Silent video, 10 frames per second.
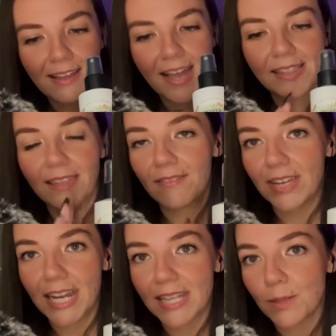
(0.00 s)
I love
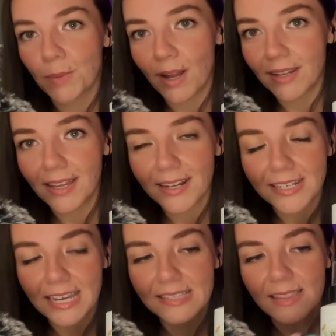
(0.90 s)
it as a
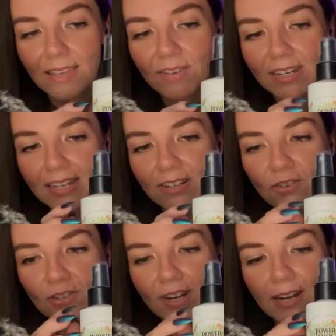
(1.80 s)
product, as a leave-in
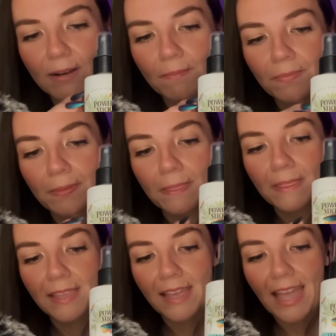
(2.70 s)
conditioner.
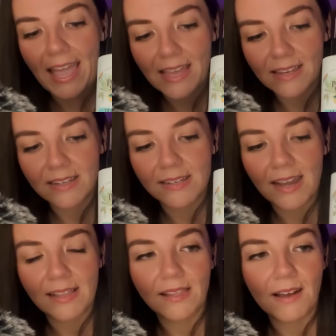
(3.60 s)
And
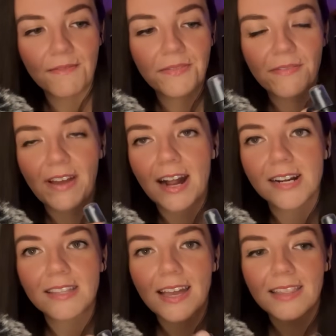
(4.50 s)
I love the
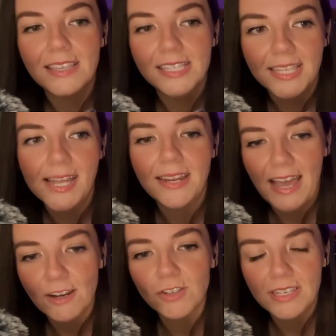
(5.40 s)
fact that the scent
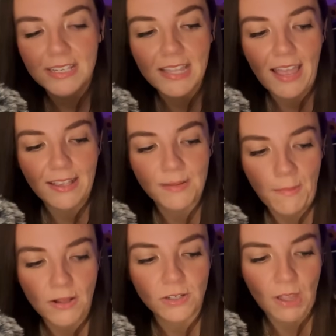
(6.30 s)
actually stays
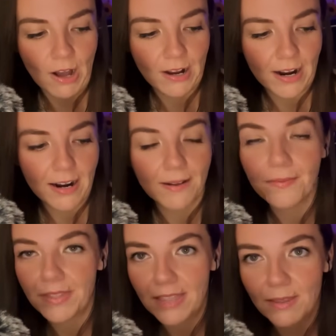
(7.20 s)
much longer
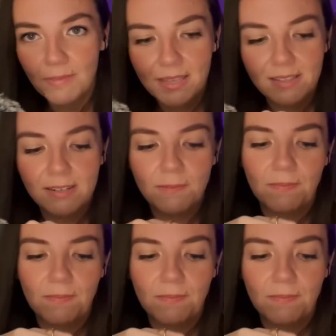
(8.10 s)
than the mist.